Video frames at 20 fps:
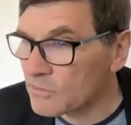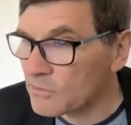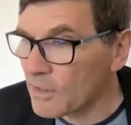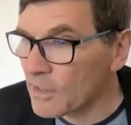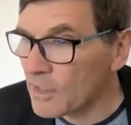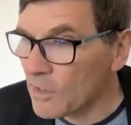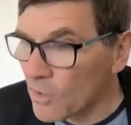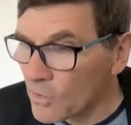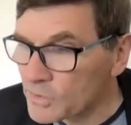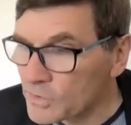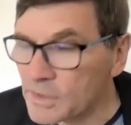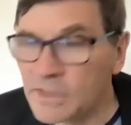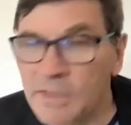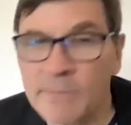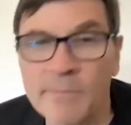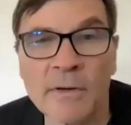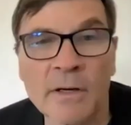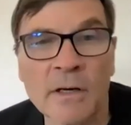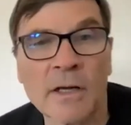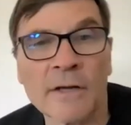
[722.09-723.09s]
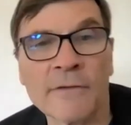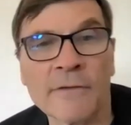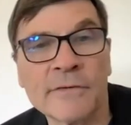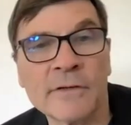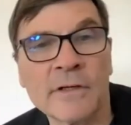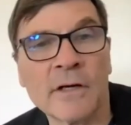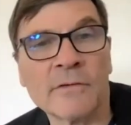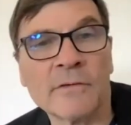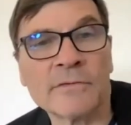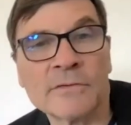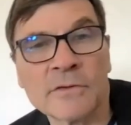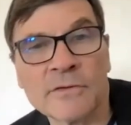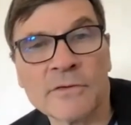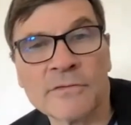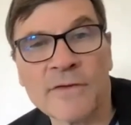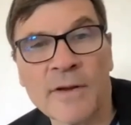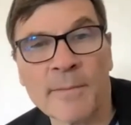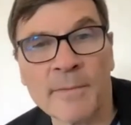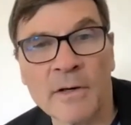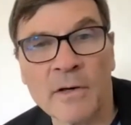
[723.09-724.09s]
great losses in my life, you know, sort of
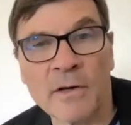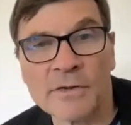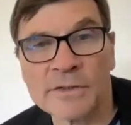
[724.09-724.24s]
family mm-hmm.